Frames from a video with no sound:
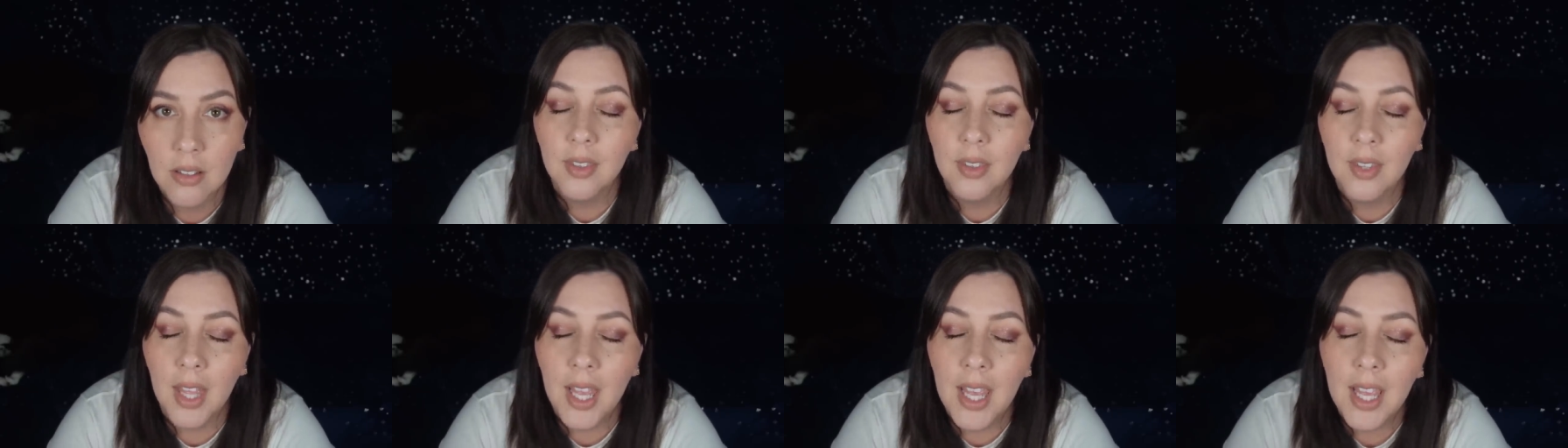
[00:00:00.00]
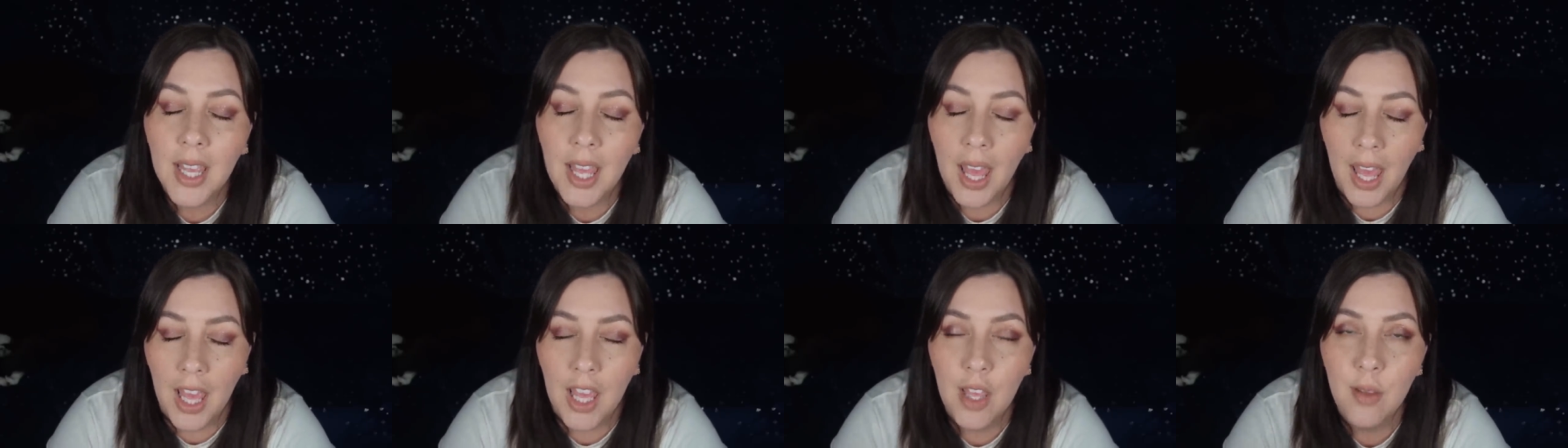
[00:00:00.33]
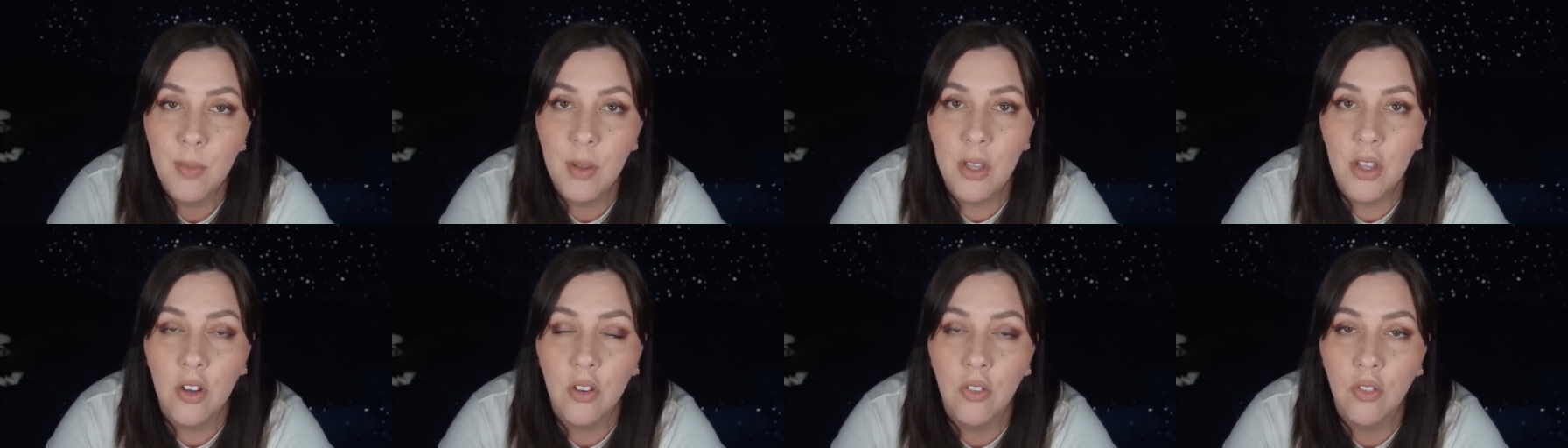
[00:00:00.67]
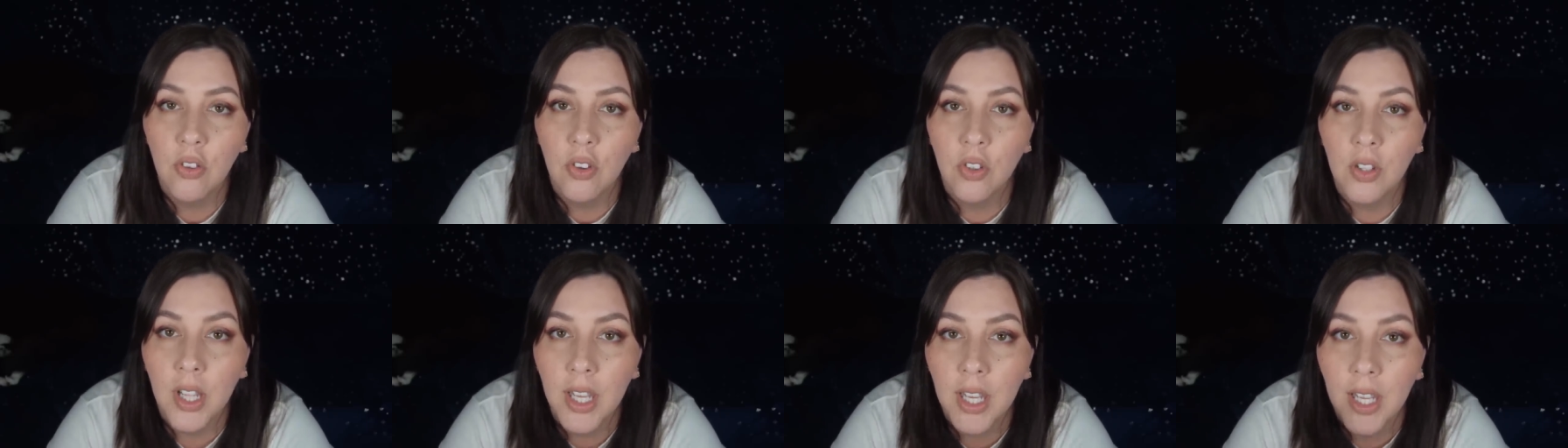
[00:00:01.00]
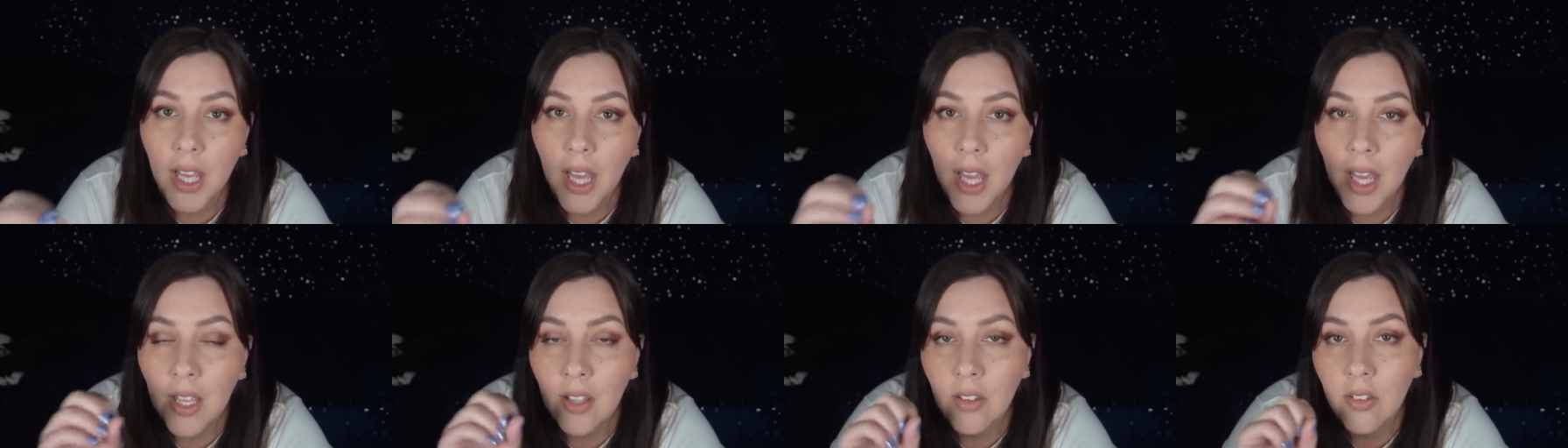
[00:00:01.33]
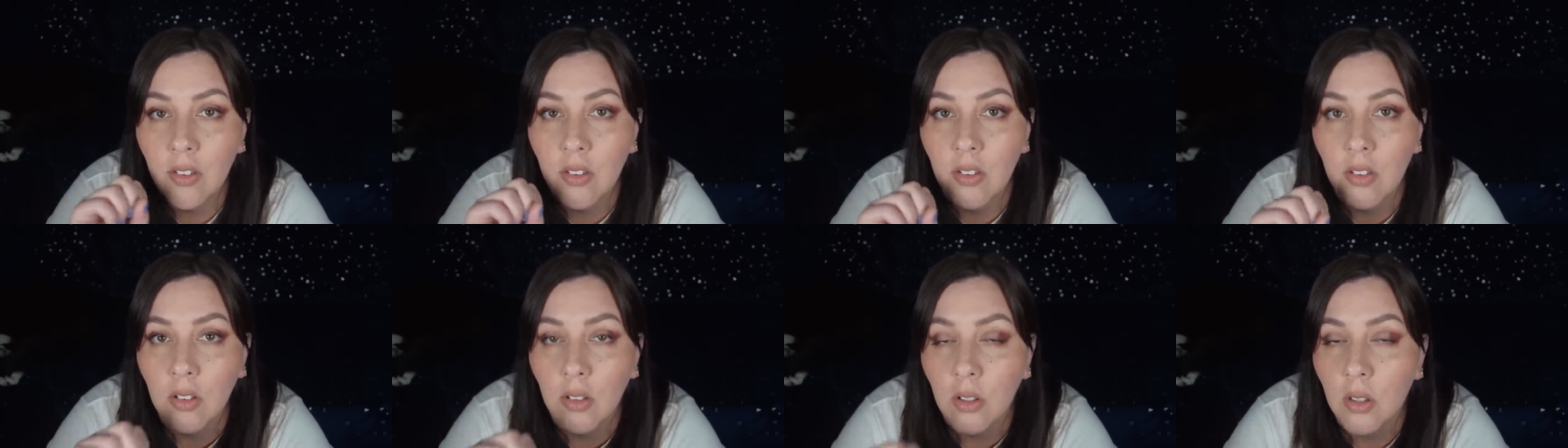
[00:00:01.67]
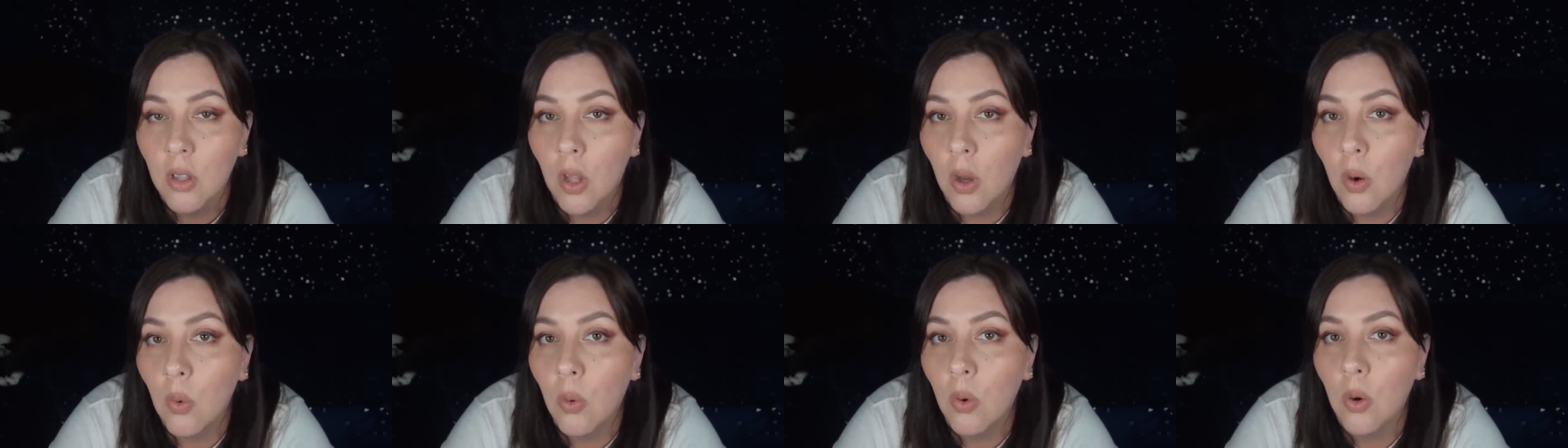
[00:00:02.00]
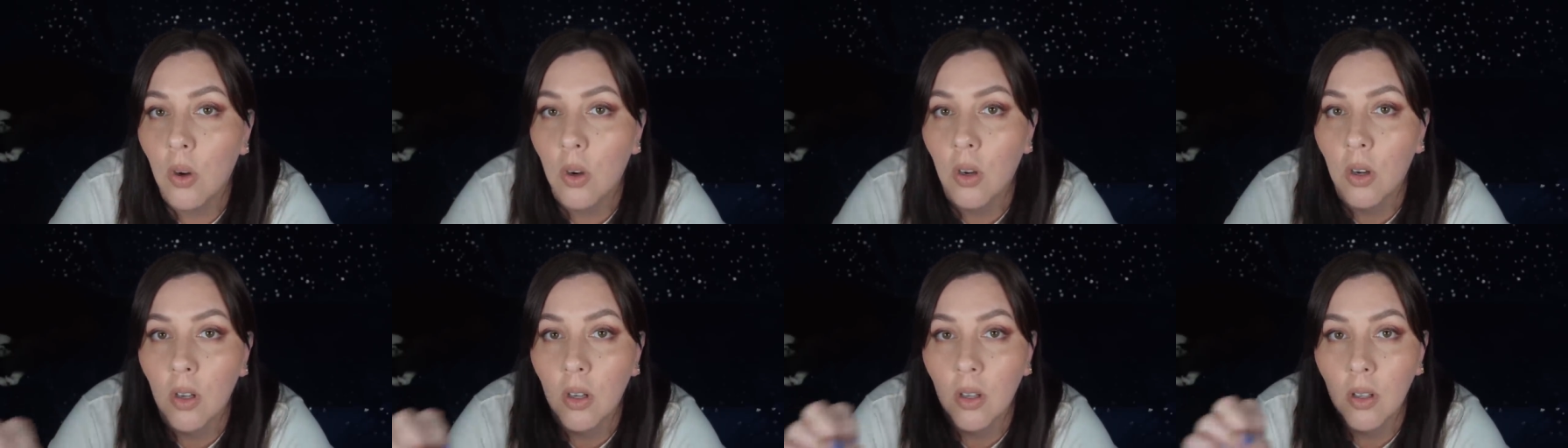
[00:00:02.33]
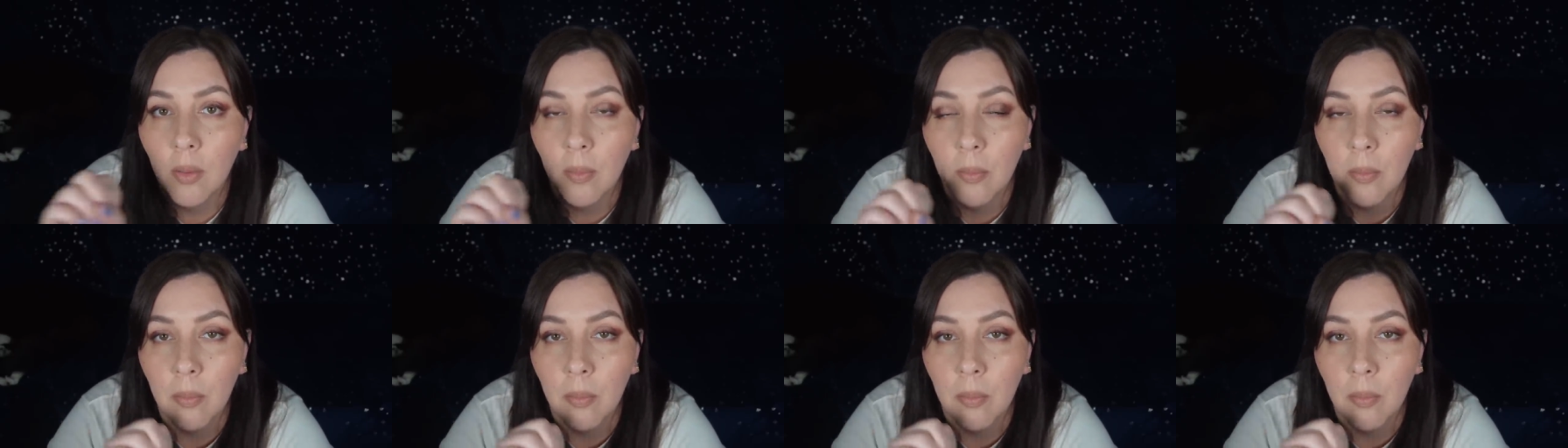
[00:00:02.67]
They came here for like a slower